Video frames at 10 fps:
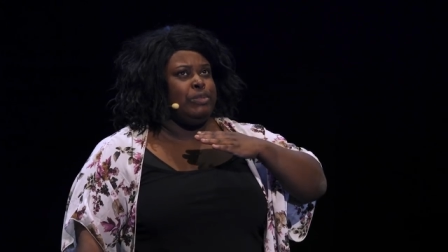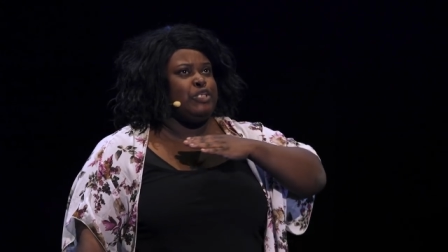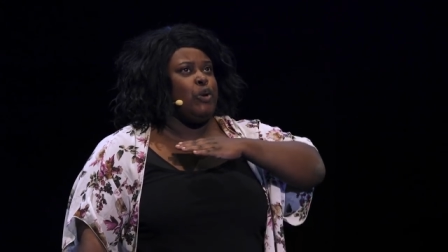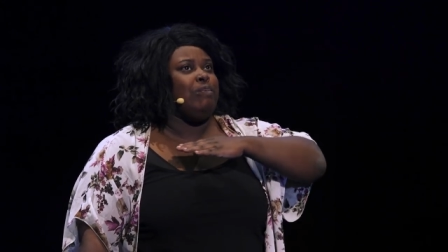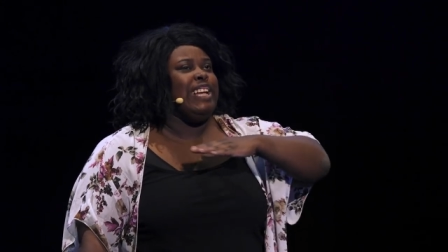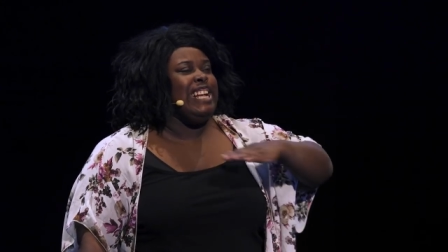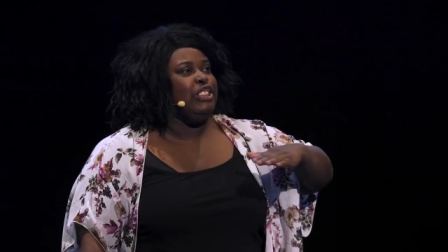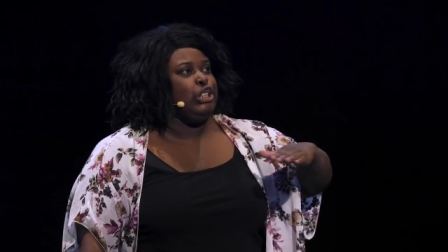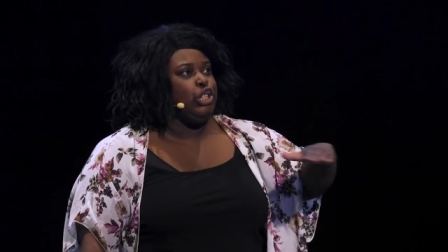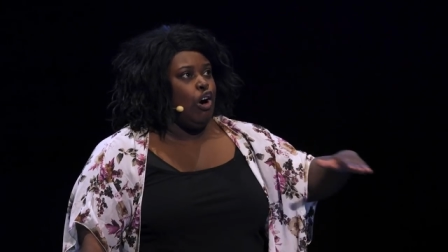sort of
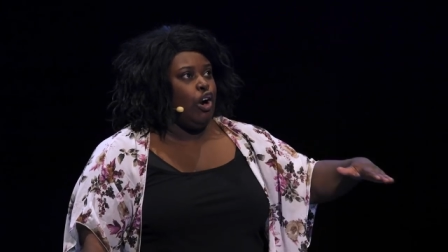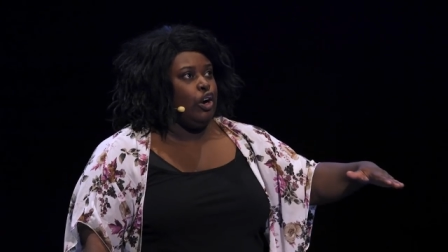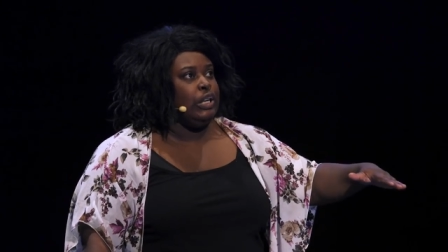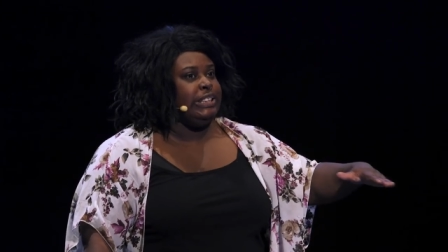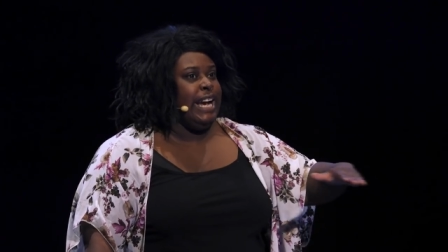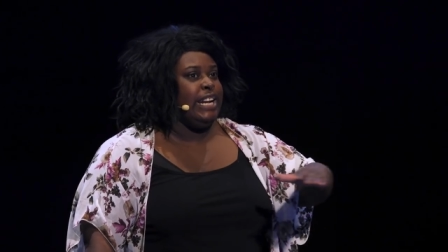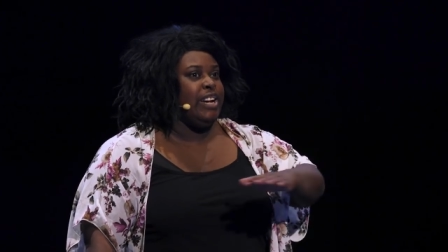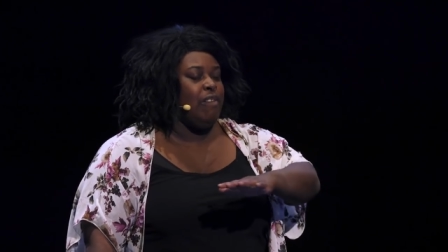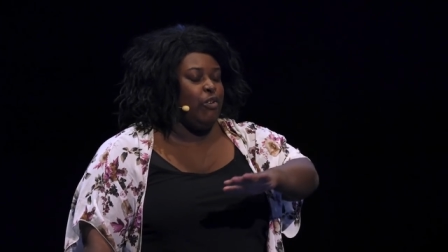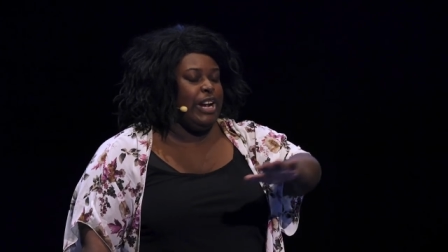leading the charge and
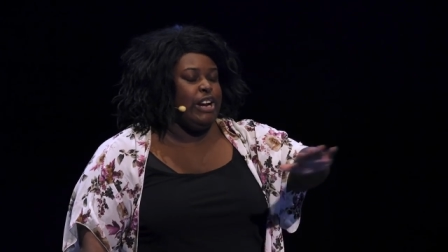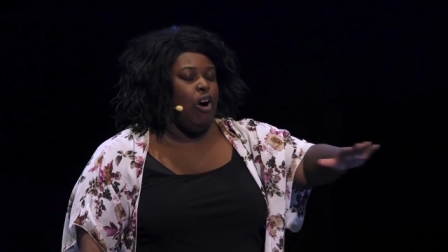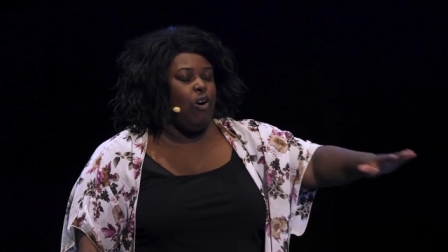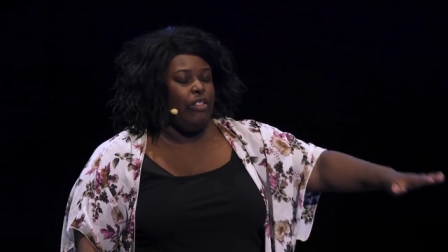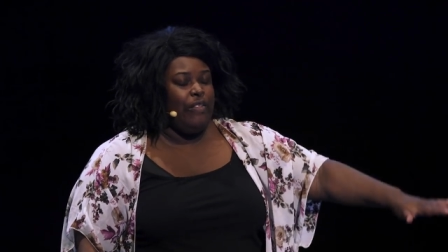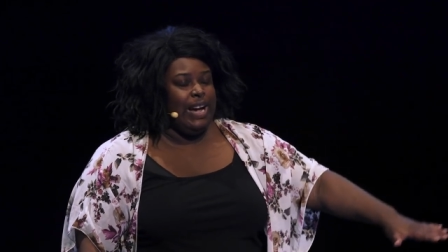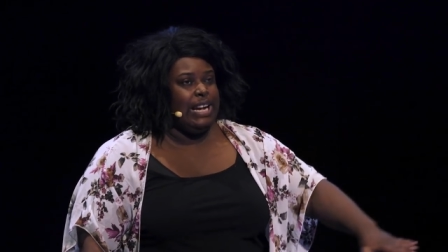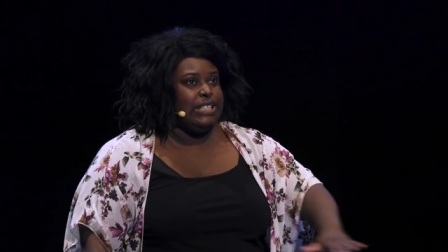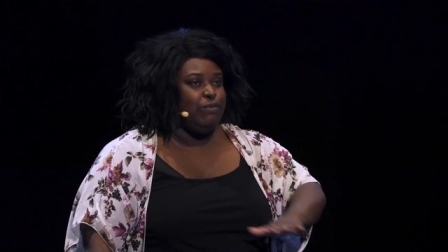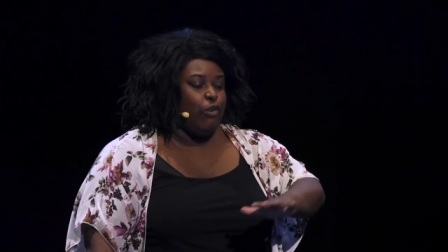governing all
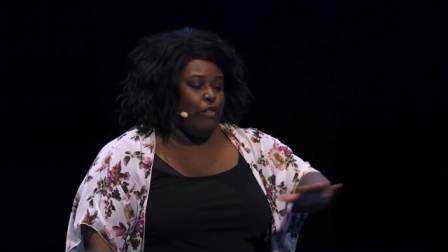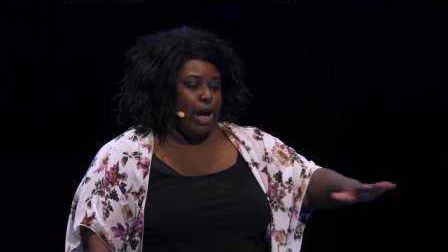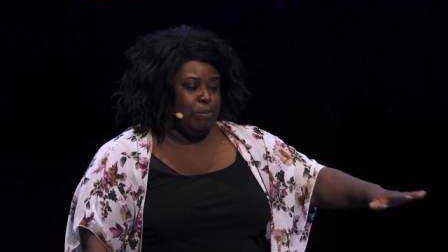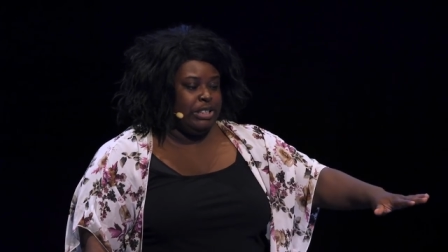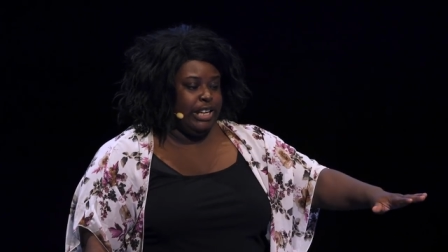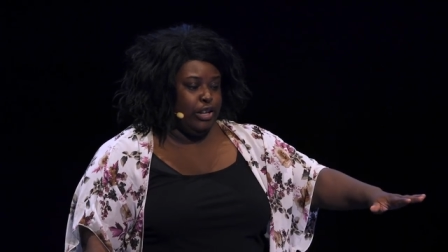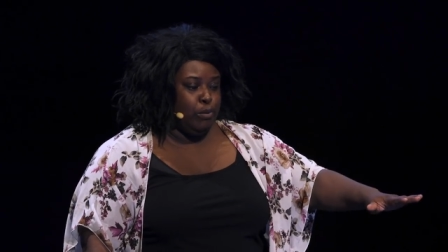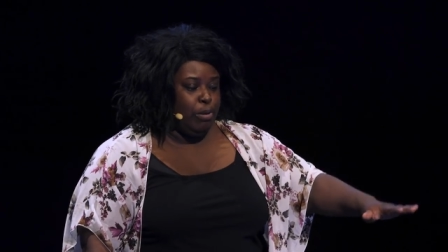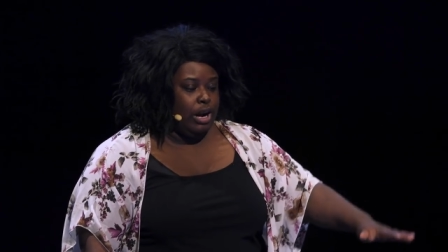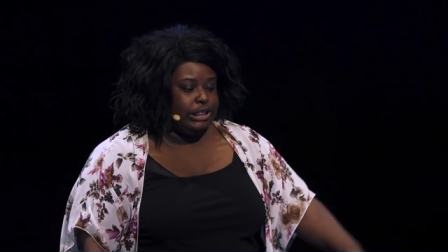things for that
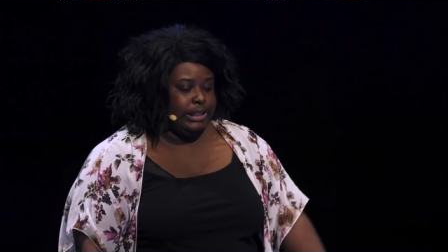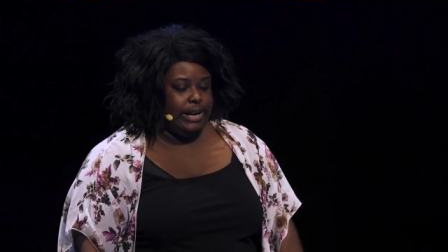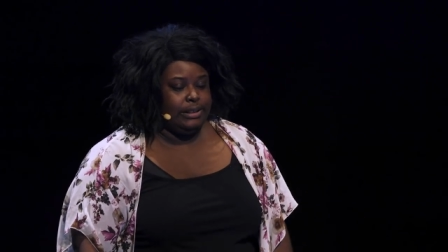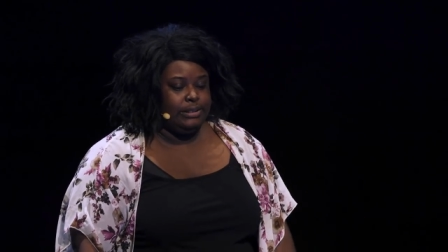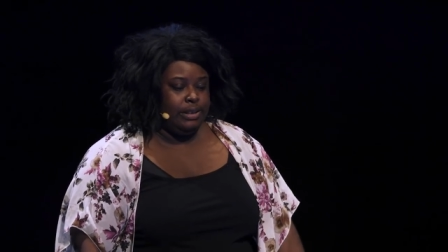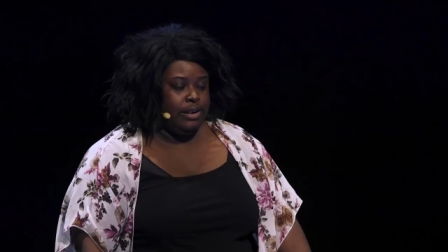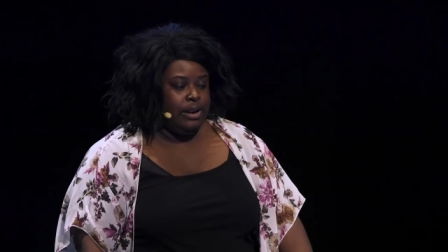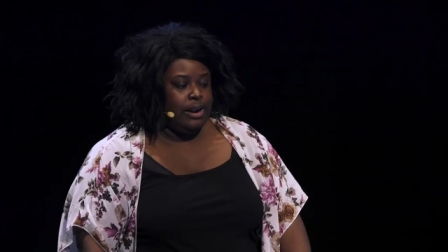particular project.